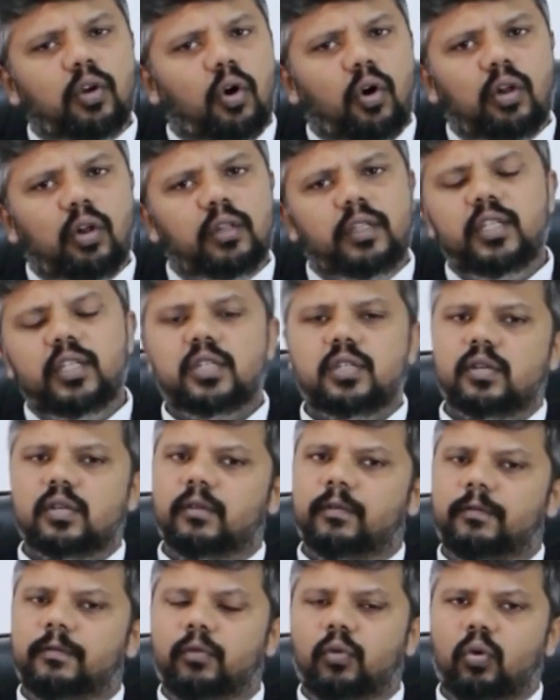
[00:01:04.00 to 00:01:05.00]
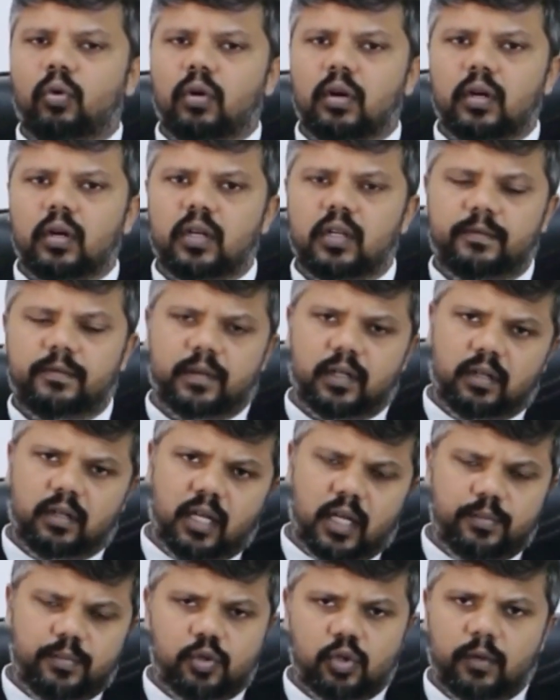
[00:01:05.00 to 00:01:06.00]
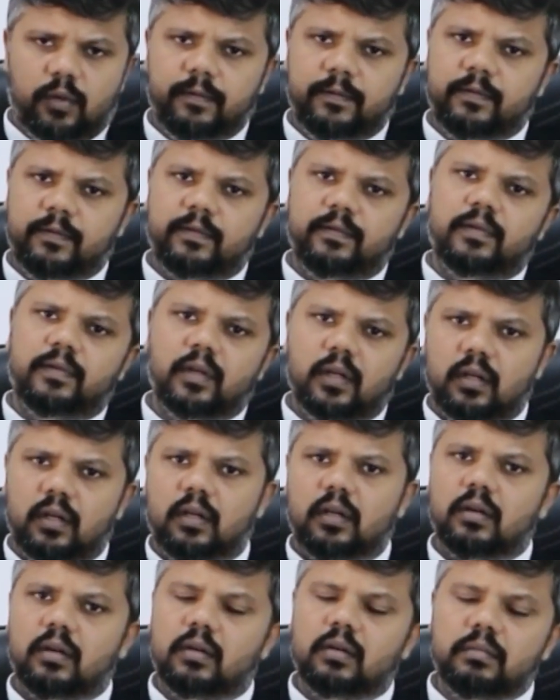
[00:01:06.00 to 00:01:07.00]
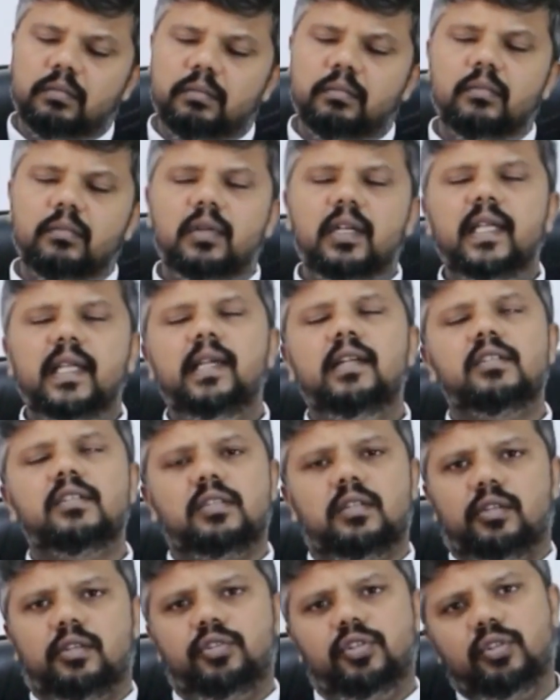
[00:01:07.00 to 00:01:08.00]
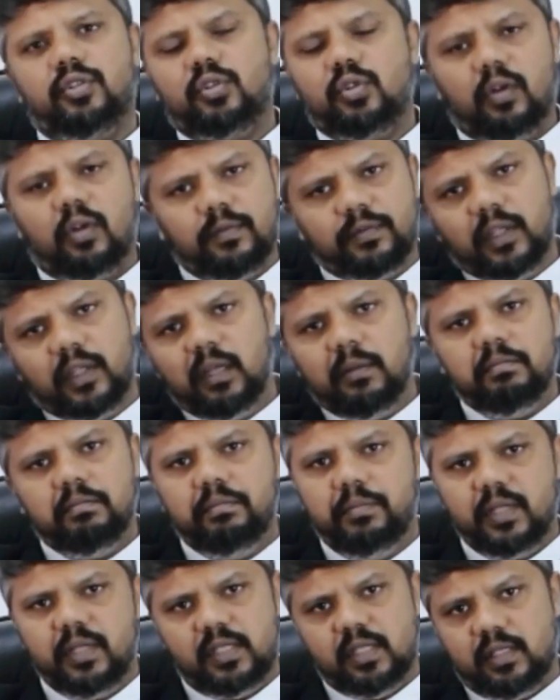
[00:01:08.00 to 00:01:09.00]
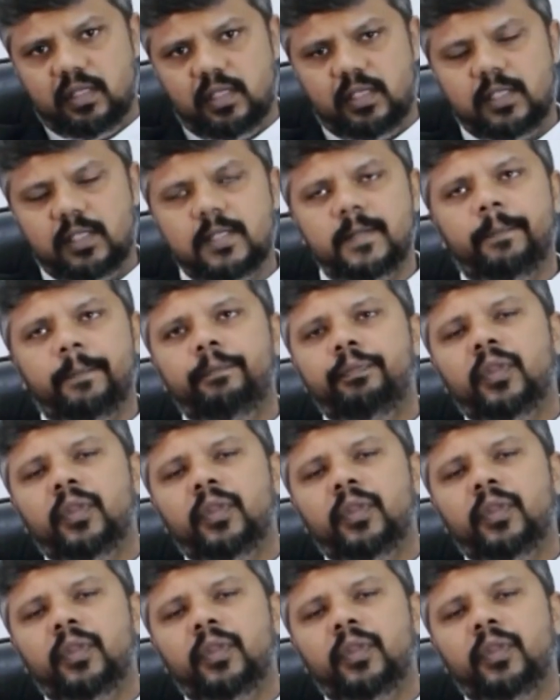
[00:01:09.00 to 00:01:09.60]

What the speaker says: all these four different types of legal structures of the businesses?